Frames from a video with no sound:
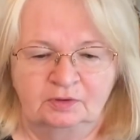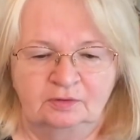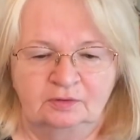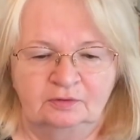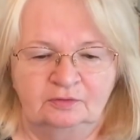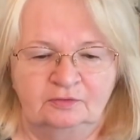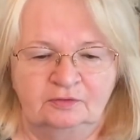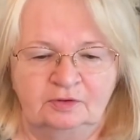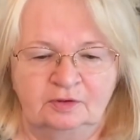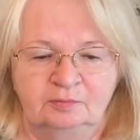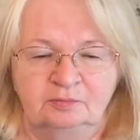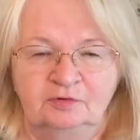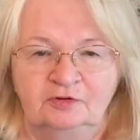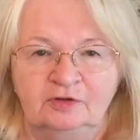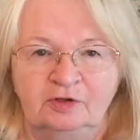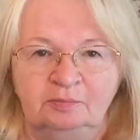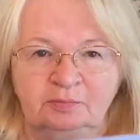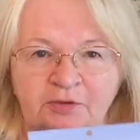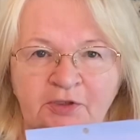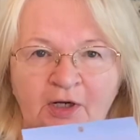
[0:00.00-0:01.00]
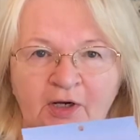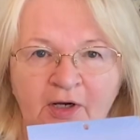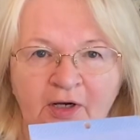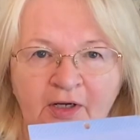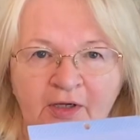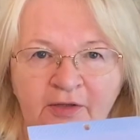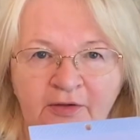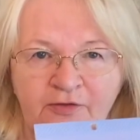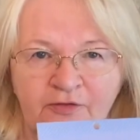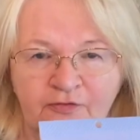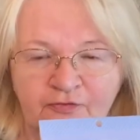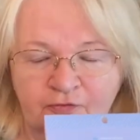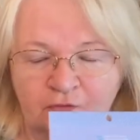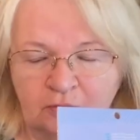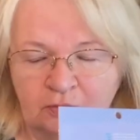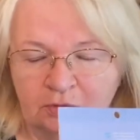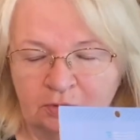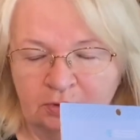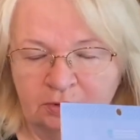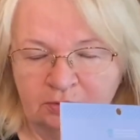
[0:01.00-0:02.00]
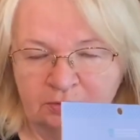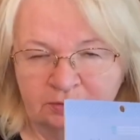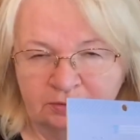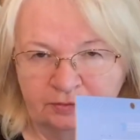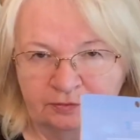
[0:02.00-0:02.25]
some zip ties for